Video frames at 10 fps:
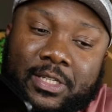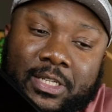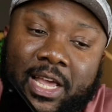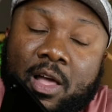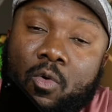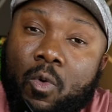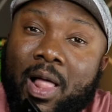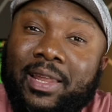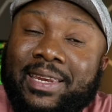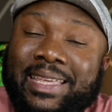The sound
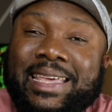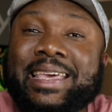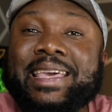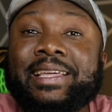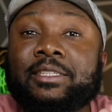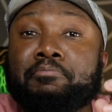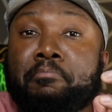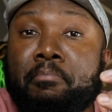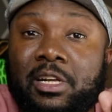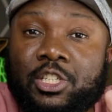quality is
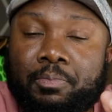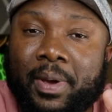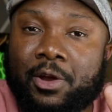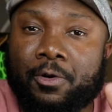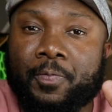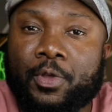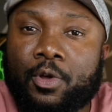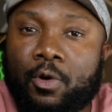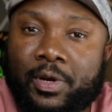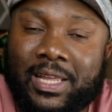much better
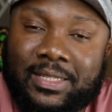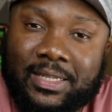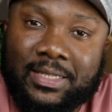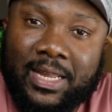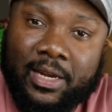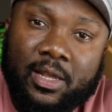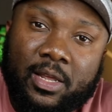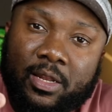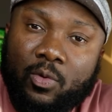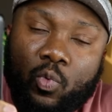on the S6 Lite
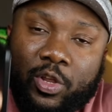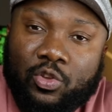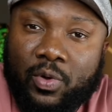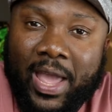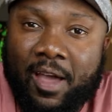than what you